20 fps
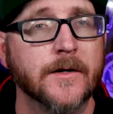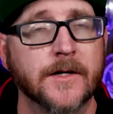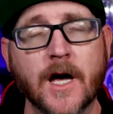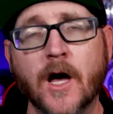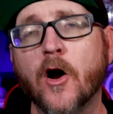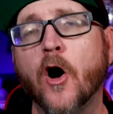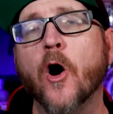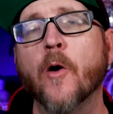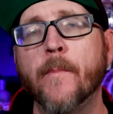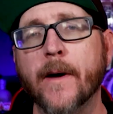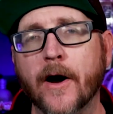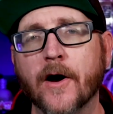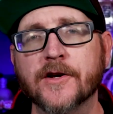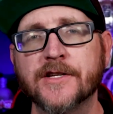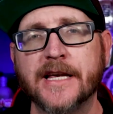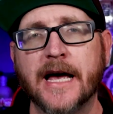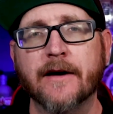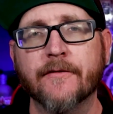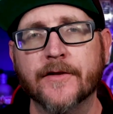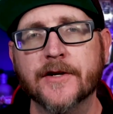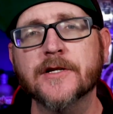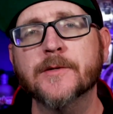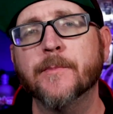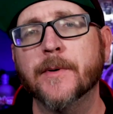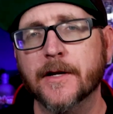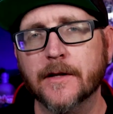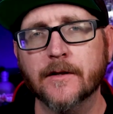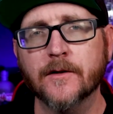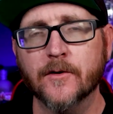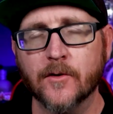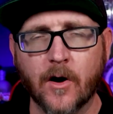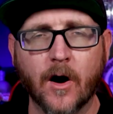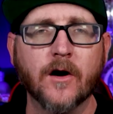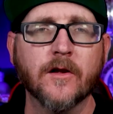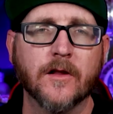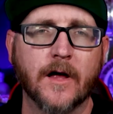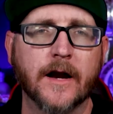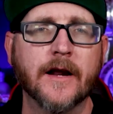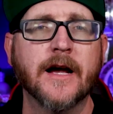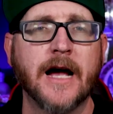Not all barracks have this, but there are
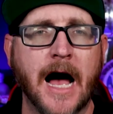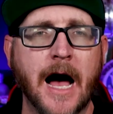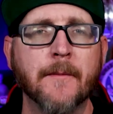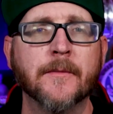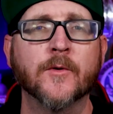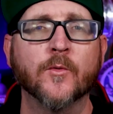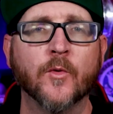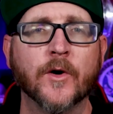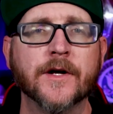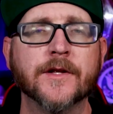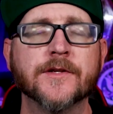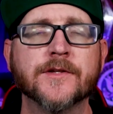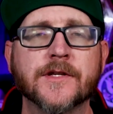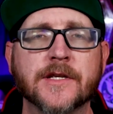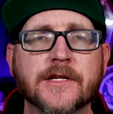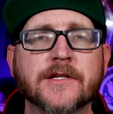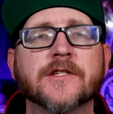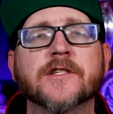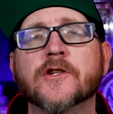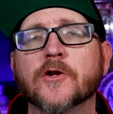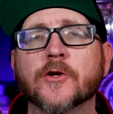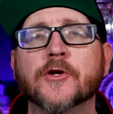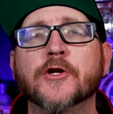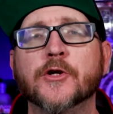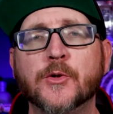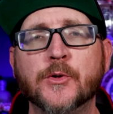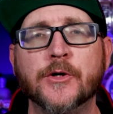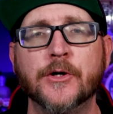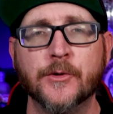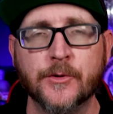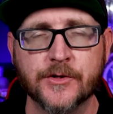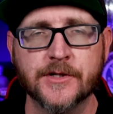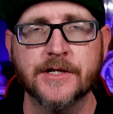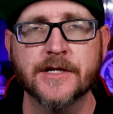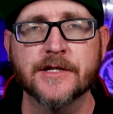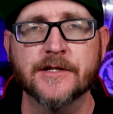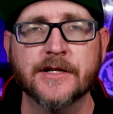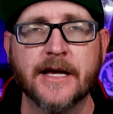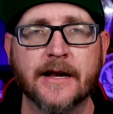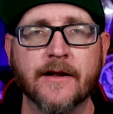a lot of common ones that still do use
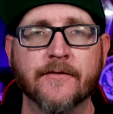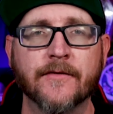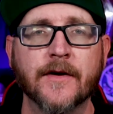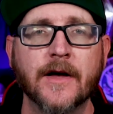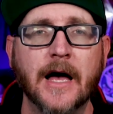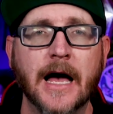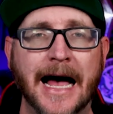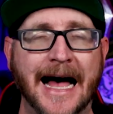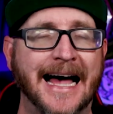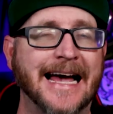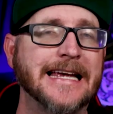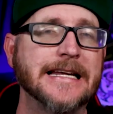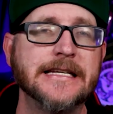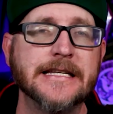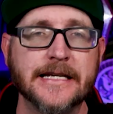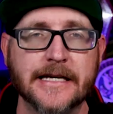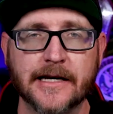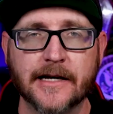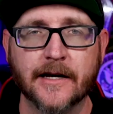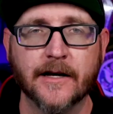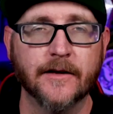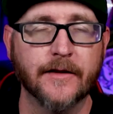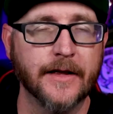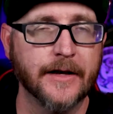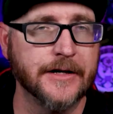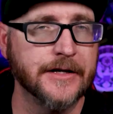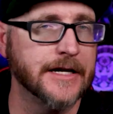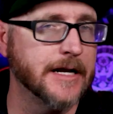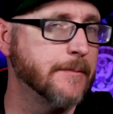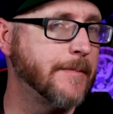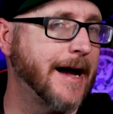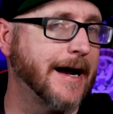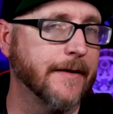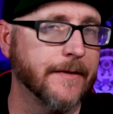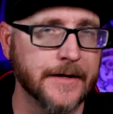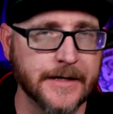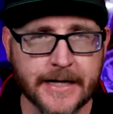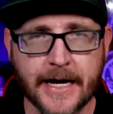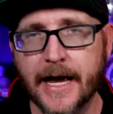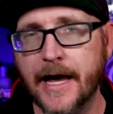this kind of idea. They did it back
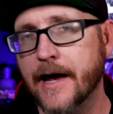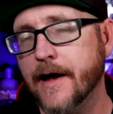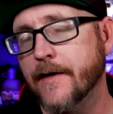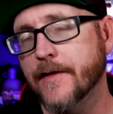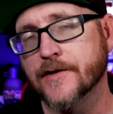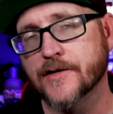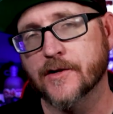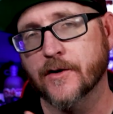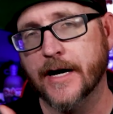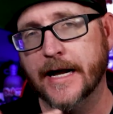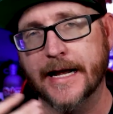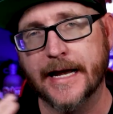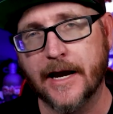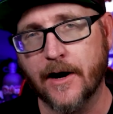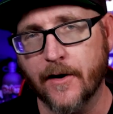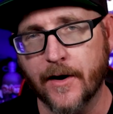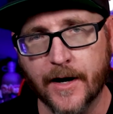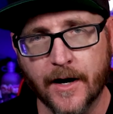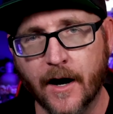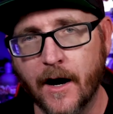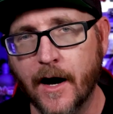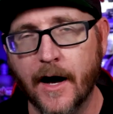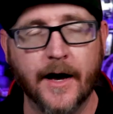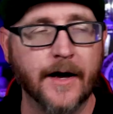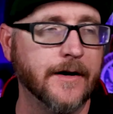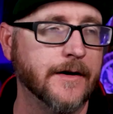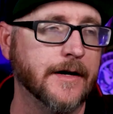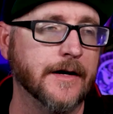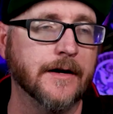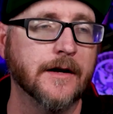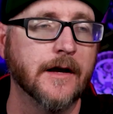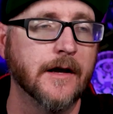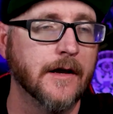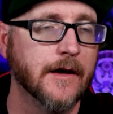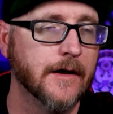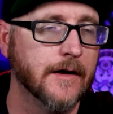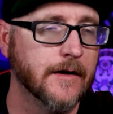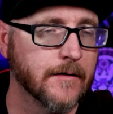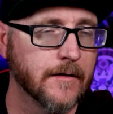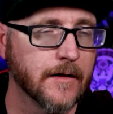in the day, they still kind of carry it on, and
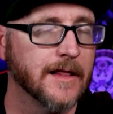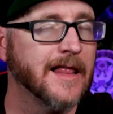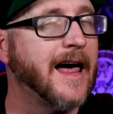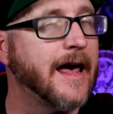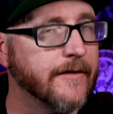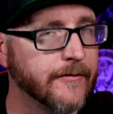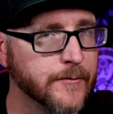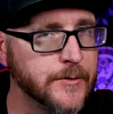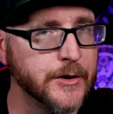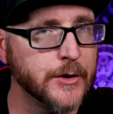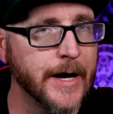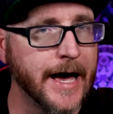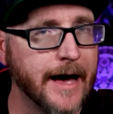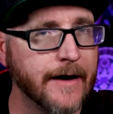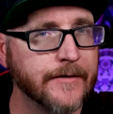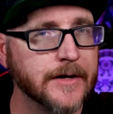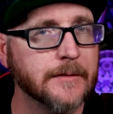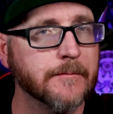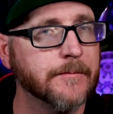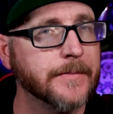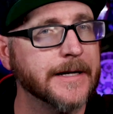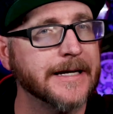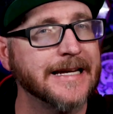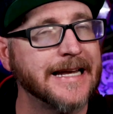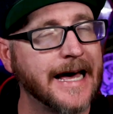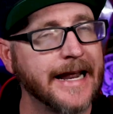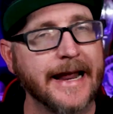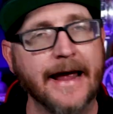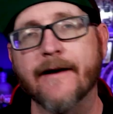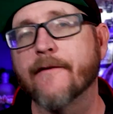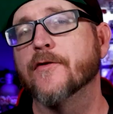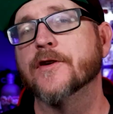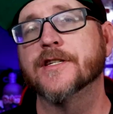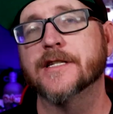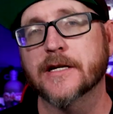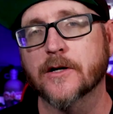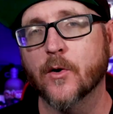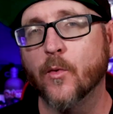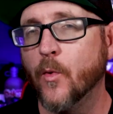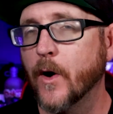a lot of them do have it, but not every
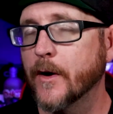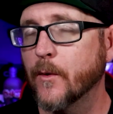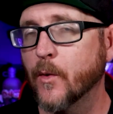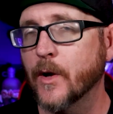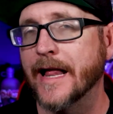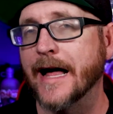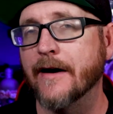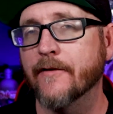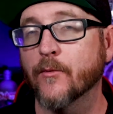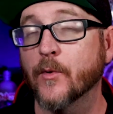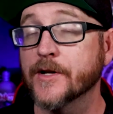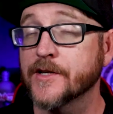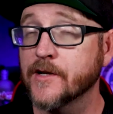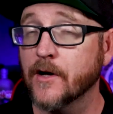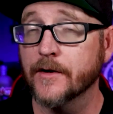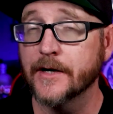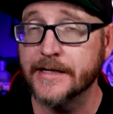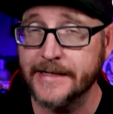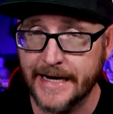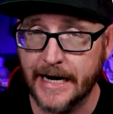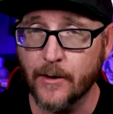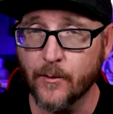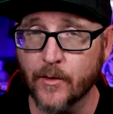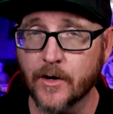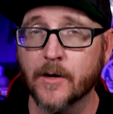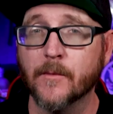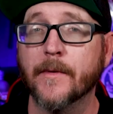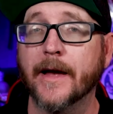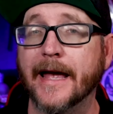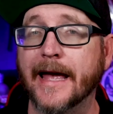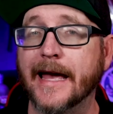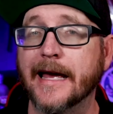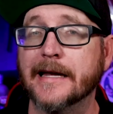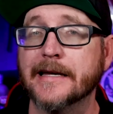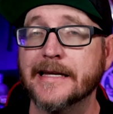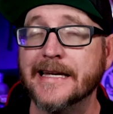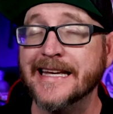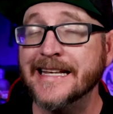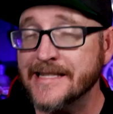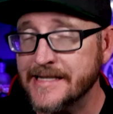single one will have what's called a day room.
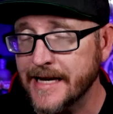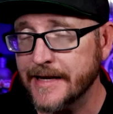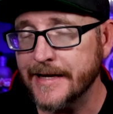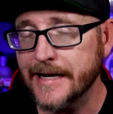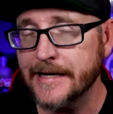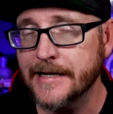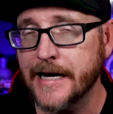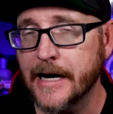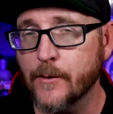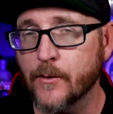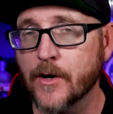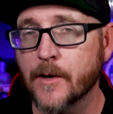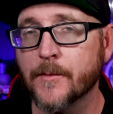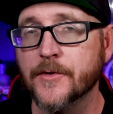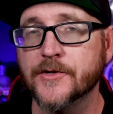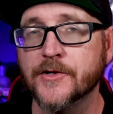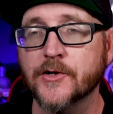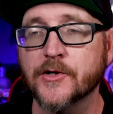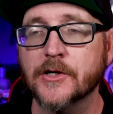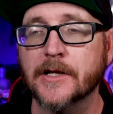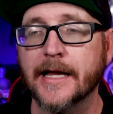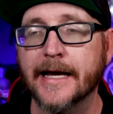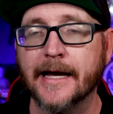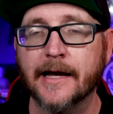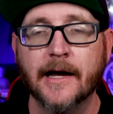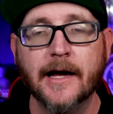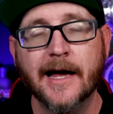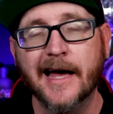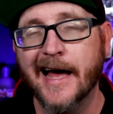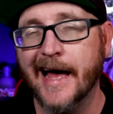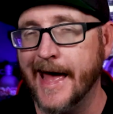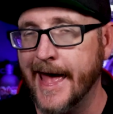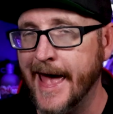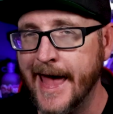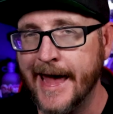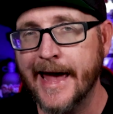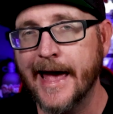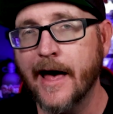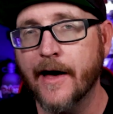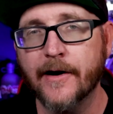And inside that day room is usually like a
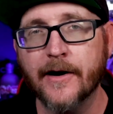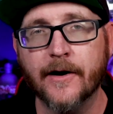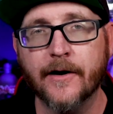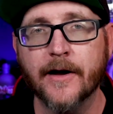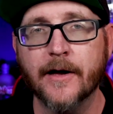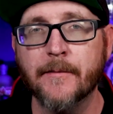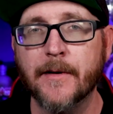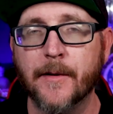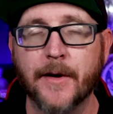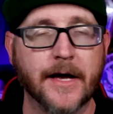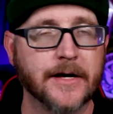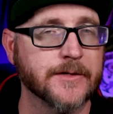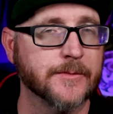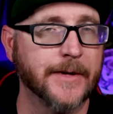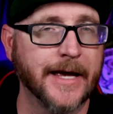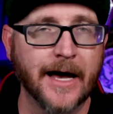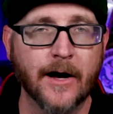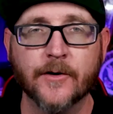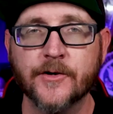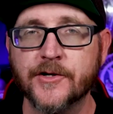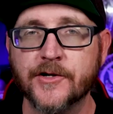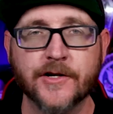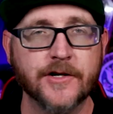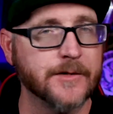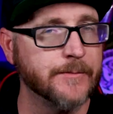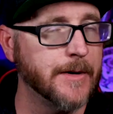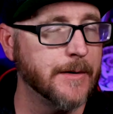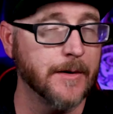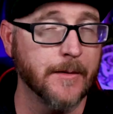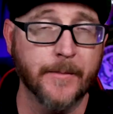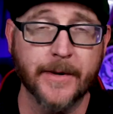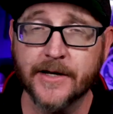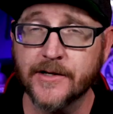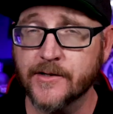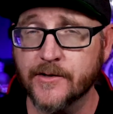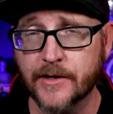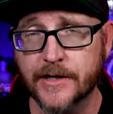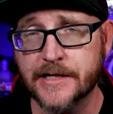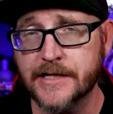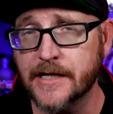hangout area, maybe have some couches, maybe a big
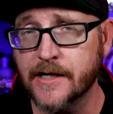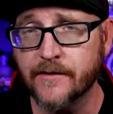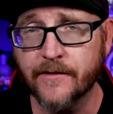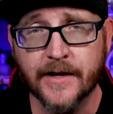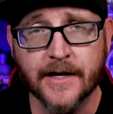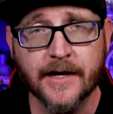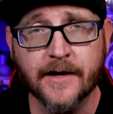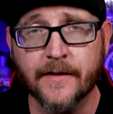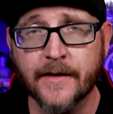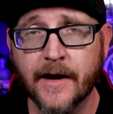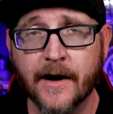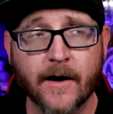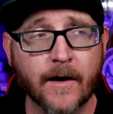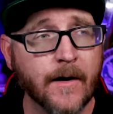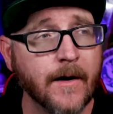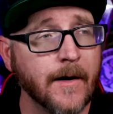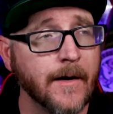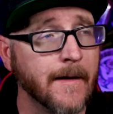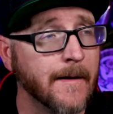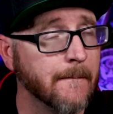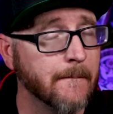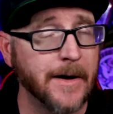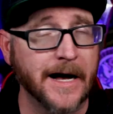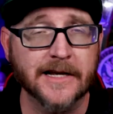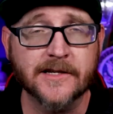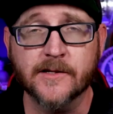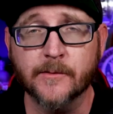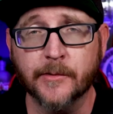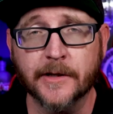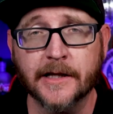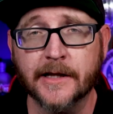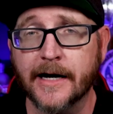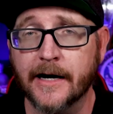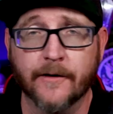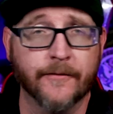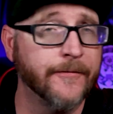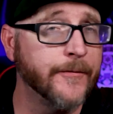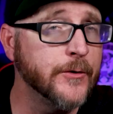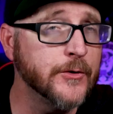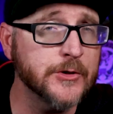screen TV in there, possibly like
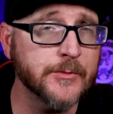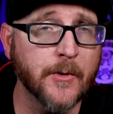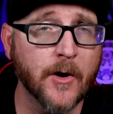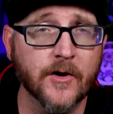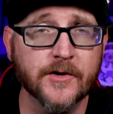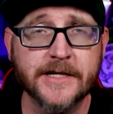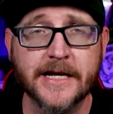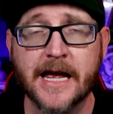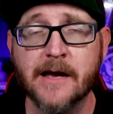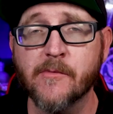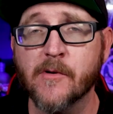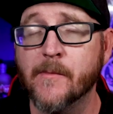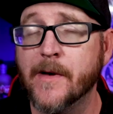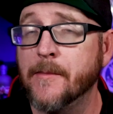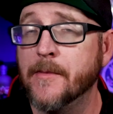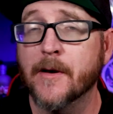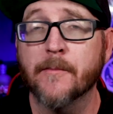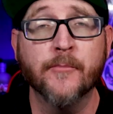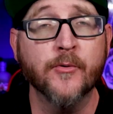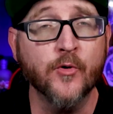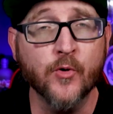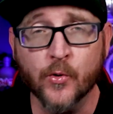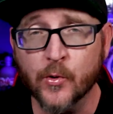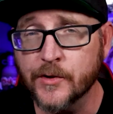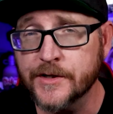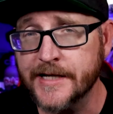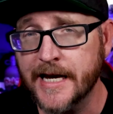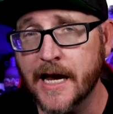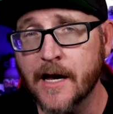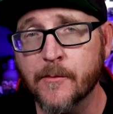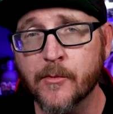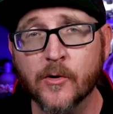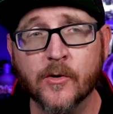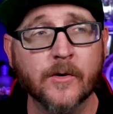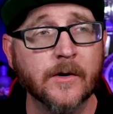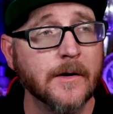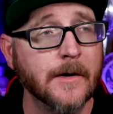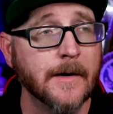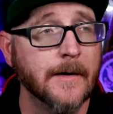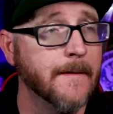a foosball table, maybe a pool
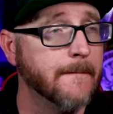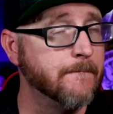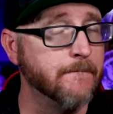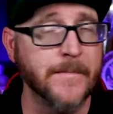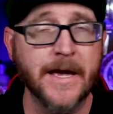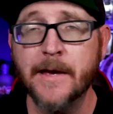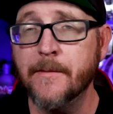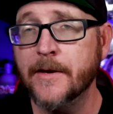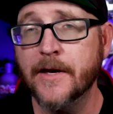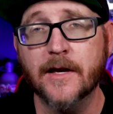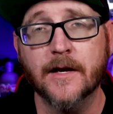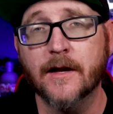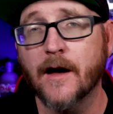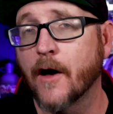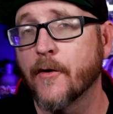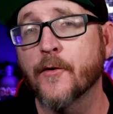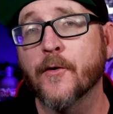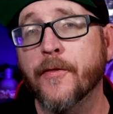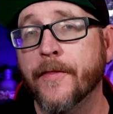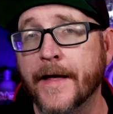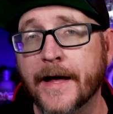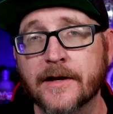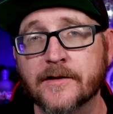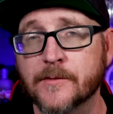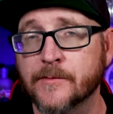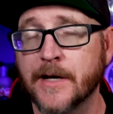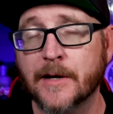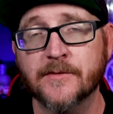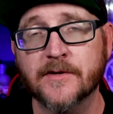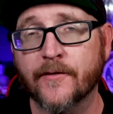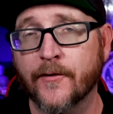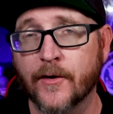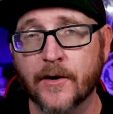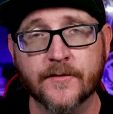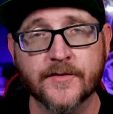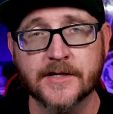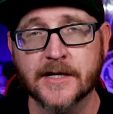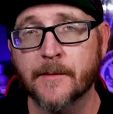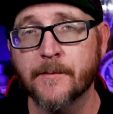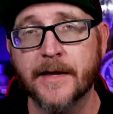table, maybe other things. Sometimes I've
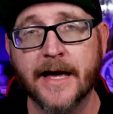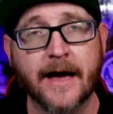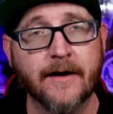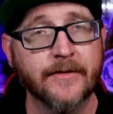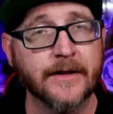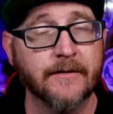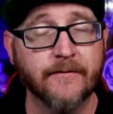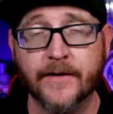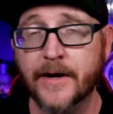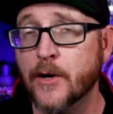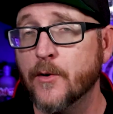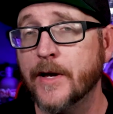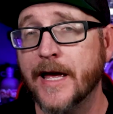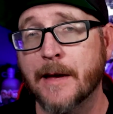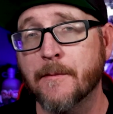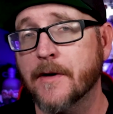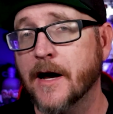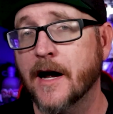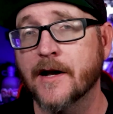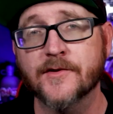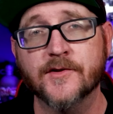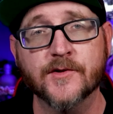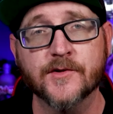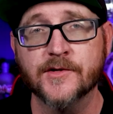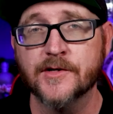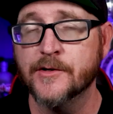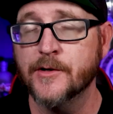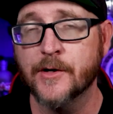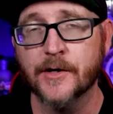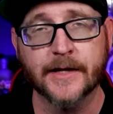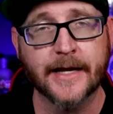heard of some that have like video game consoles and you